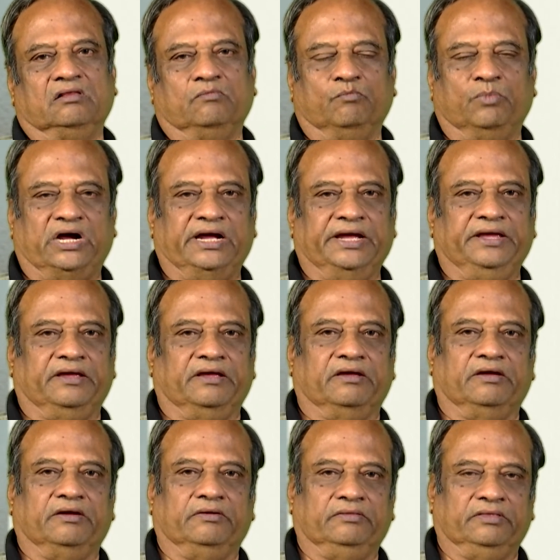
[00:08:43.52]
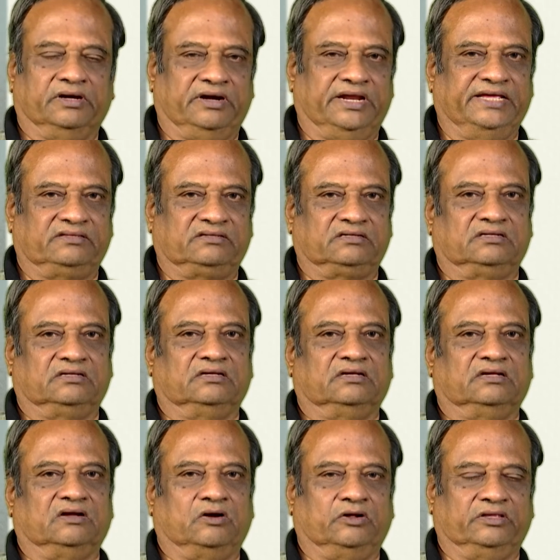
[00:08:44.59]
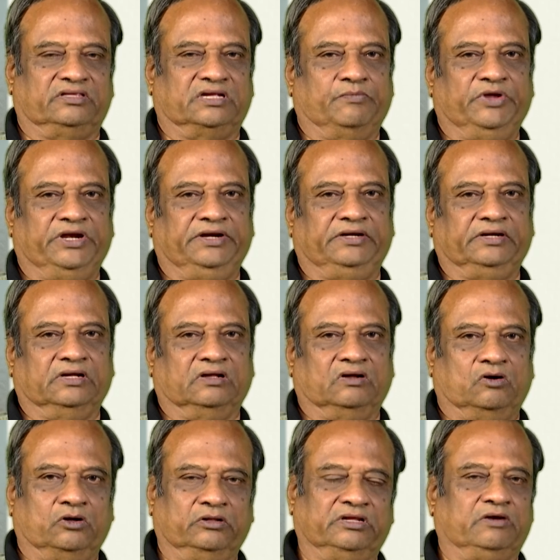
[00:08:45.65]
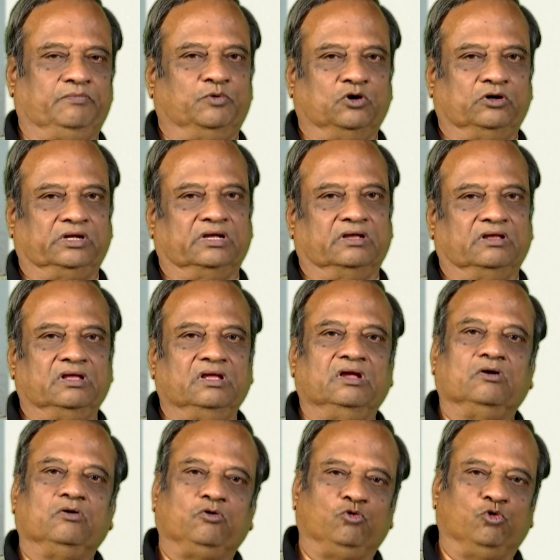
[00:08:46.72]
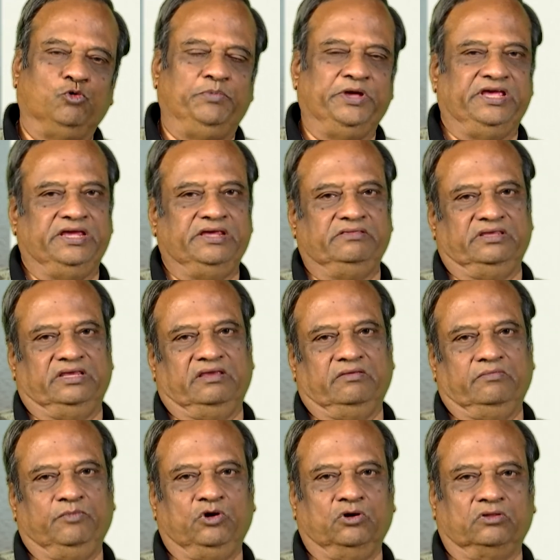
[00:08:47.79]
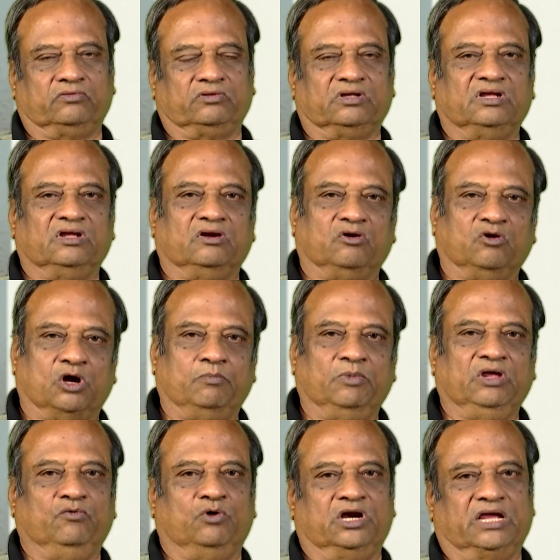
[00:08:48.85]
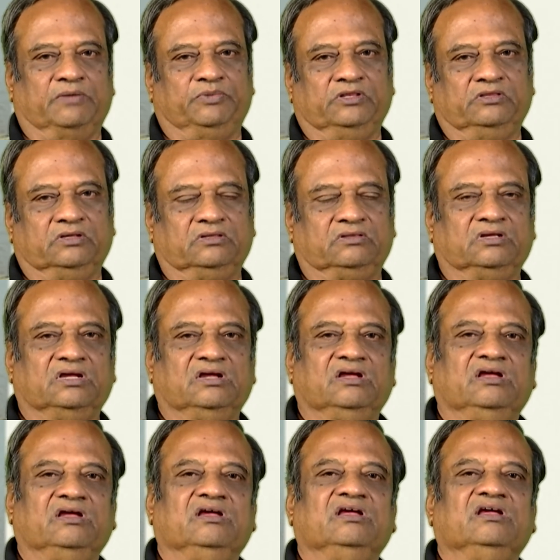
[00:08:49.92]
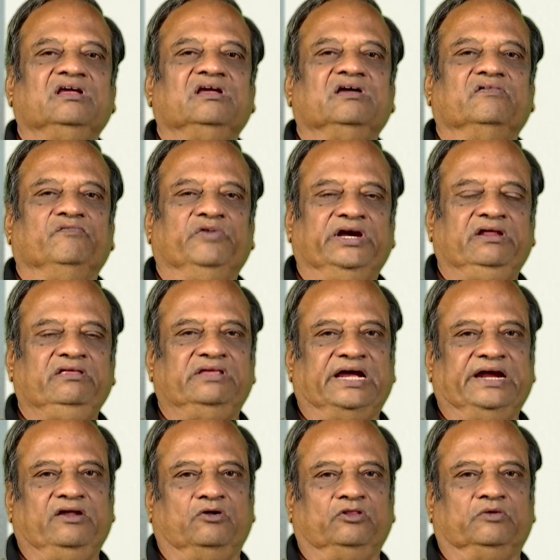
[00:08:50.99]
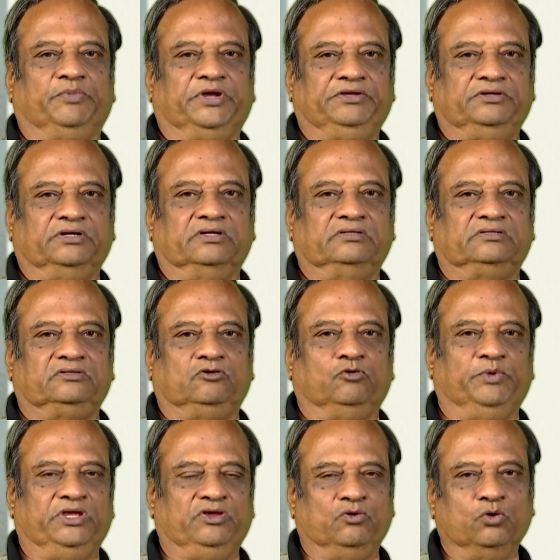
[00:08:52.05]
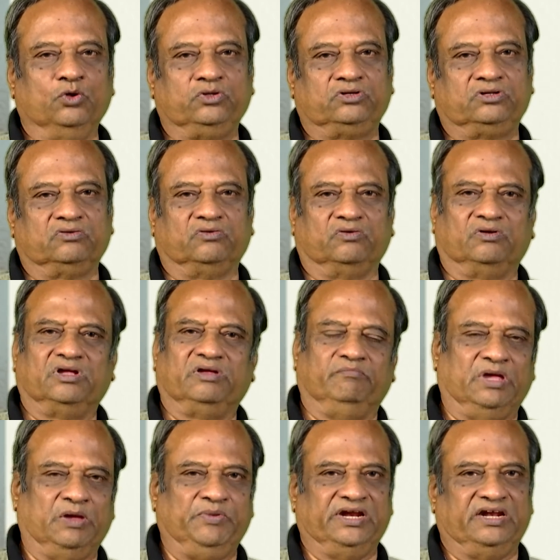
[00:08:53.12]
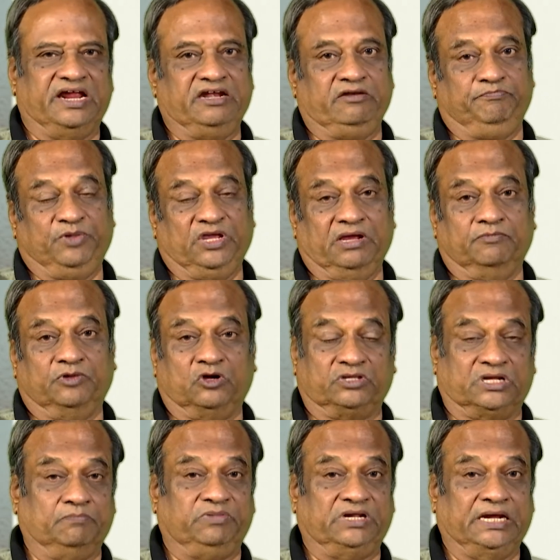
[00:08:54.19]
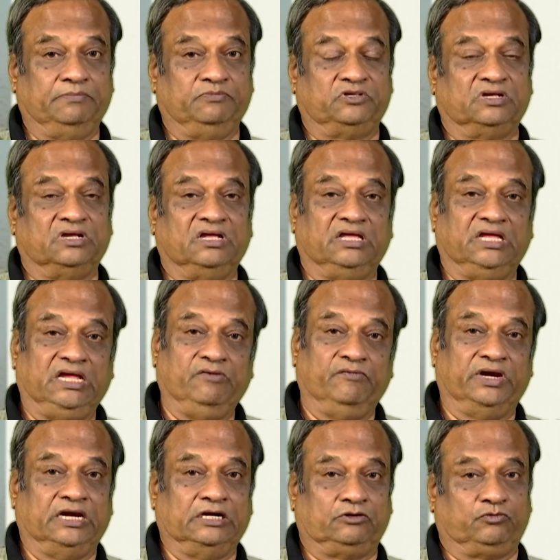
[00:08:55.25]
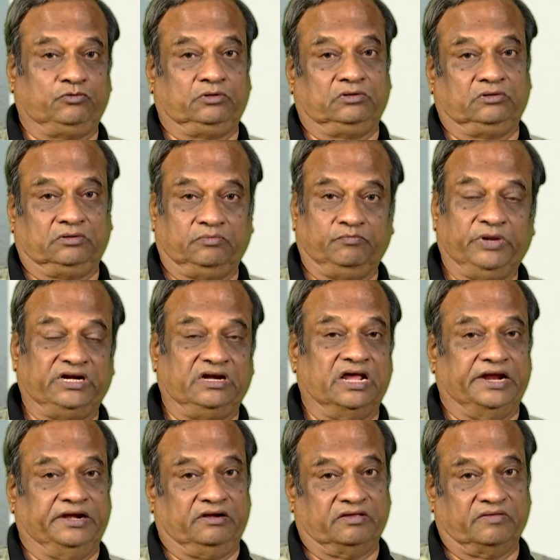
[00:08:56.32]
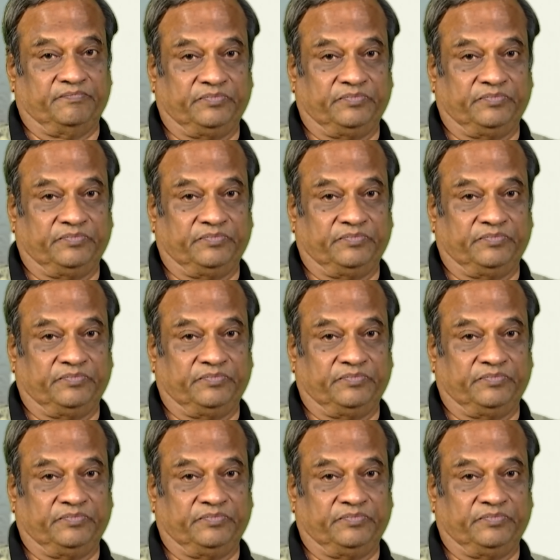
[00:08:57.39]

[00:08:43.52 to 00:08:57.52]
by the desk or the sub-editor or the reporter could be easy, because normally what happens is we decide on the pictures to be used maybe at 8 p.m. or sometimes even at midnight.